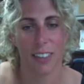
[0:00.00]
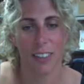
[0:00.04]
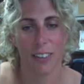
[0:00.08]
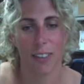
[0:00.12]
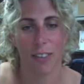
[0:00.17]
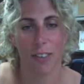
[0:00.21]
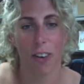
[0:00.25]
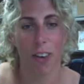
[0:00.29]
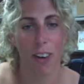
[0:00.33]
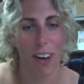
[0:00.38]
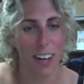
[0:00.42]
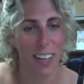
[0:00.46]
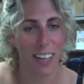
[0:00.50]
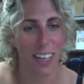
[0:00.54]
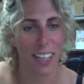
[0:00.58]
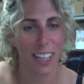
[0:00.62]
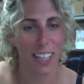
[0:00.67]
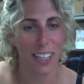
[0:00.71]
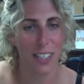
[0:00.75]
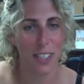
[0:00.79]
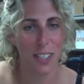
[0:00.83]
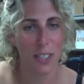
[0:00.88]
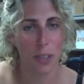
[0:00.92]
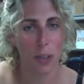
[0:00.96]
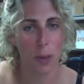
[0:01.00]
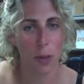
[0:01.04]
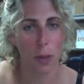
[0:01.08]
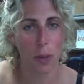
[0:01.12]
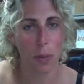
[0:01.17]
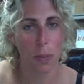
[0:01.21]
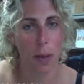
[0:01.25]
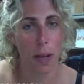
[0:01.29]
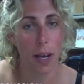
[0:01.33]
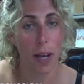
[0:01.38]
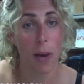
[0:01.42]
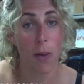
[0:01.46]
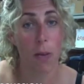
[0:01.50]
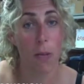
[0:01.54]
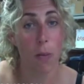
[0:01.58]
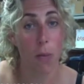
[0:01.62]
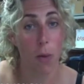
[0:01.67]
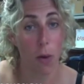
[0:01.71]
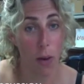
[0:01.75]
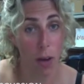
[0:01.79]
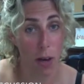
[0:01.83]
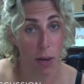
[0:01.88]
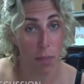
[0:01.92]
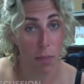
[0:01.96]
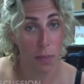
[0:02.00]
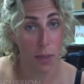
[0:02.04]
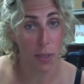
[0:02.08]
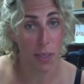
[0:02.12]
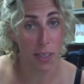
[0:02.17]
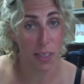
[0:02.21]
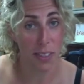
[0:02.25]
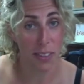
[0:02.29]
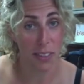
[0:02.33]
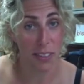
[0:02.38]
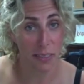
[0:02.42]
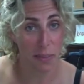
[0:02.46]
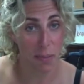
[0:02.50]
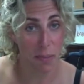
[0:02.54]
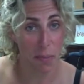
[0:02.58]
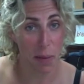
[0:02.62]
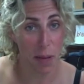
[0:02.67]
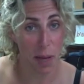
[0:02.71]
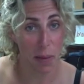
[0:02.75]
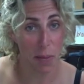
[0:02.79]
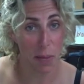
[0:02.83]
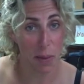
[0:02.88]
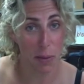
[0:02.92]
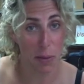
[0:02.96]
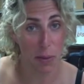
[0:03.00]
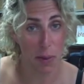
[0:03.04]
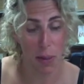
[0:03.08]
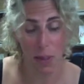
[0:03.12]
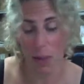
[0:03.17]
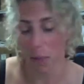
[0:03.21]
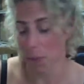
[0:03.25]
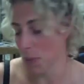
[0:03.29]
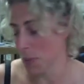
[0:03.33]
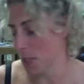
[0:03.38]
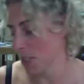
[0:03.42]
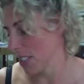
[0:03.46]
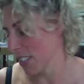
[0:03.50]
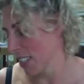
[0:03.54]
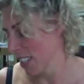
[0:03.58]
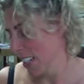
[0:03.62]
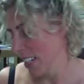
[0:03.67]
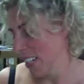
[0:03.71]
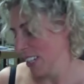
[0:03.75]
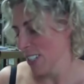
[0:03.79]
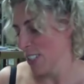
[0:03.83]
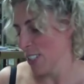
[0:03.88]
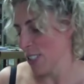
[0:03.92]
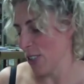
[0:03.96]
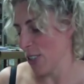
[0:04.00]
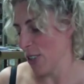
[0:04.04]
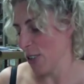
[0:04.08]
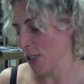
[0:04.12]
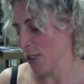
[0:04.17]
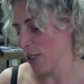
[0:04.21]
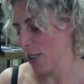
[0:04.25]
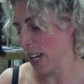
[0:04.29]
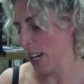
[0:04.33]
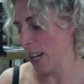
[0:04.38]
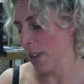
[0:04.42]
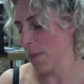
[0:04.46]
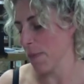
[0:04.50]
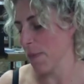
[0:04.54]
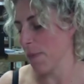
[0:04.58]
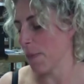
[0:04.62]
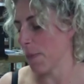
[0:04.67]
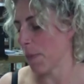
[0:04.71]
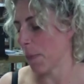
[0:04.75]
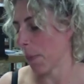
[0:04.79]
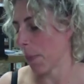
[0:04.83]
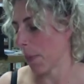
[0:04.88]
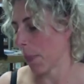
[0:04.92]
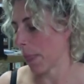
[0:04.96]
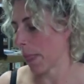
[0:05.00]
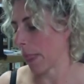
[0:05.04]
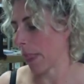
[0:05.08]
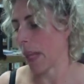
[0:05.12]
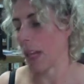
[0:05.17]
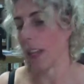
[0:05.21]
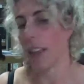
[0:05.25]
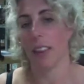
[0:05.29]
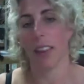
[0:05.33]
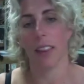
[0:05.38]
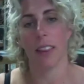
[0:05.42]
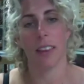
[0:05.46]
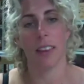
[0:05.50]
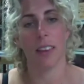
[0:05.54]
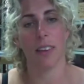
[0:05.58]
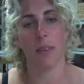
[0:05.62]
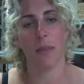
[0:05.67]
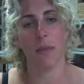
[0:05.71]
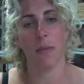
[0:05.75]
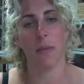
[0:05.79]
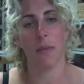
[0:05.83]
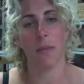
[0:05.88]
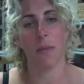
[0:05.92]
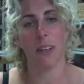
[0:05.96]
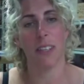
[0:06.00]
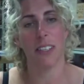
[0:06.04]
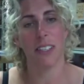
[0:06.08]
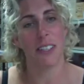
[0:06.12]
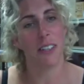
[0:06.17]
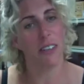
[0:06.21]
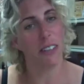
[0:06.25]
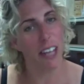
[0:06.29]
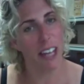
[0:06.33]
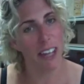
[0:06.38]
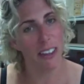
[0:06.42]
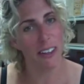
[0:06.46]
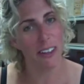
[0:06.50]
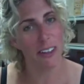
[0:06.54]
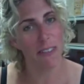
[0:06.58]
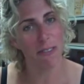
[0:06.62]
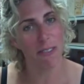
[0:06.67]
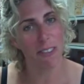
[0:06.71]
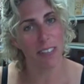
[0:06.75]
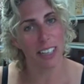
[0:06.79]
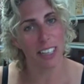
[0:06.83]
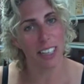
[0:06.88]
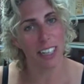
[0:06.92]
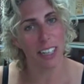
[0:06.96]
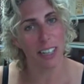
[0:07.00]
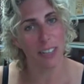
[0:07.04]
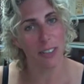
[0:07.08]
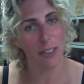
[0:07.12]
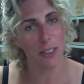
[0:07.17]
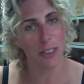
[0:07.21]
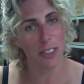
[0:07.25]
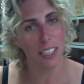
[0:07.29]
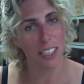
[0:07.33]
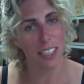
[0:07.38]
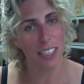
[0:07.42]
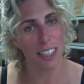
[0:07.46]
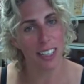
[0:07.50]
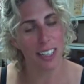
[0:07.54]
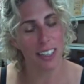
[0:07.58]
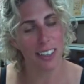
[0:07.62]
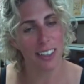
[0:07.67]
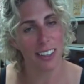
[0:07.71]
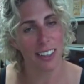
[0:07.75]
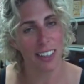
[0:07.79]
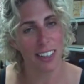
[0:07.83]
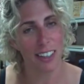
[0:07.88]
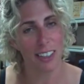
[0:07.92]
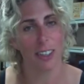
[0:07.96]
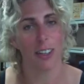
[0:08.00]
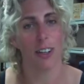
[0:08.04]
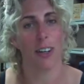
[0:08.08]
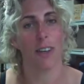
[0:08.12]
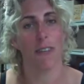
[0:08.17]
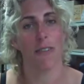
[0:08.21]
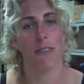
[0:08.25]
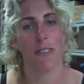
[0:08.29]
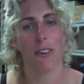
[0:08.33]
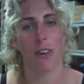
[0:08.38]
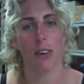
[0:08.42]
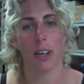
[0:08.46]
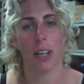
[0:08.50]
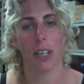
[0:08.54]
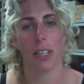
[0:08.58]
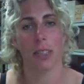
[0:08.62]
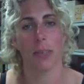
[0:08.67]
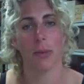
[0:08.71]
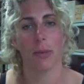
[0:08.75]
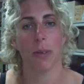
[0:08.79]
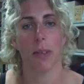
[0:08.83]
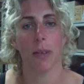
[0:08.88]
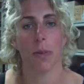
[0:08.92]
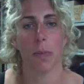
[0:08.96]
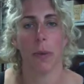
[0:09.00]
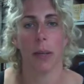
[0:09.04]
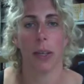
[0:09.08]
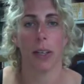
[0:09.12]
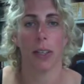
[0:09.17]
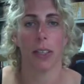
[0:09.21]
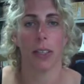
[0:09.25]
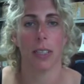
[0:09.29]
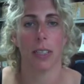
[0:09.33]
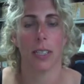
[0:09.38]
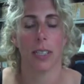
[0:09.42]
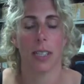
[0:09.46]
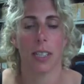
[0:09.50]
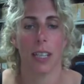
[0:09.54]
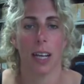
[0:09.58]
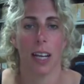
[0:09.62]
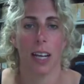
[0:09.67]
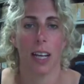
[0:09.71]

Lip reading: Right, let's talk about wipes, baby wipes. So it's another really interesting thing that I find with parents.